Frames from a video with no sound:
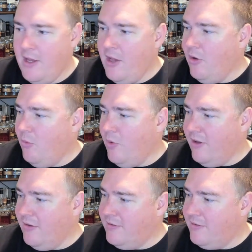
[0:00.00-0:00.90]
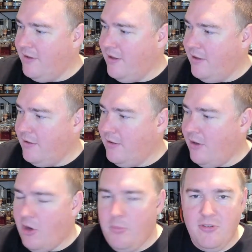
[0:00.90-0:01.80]
was
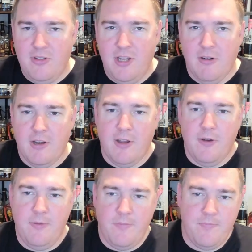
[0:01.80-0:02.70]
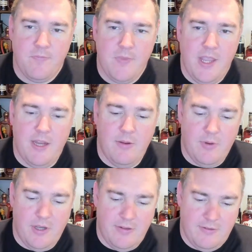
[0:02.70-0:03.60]
almost a year ago, and it
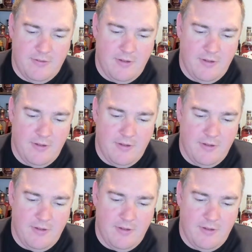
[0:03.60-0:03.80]
was,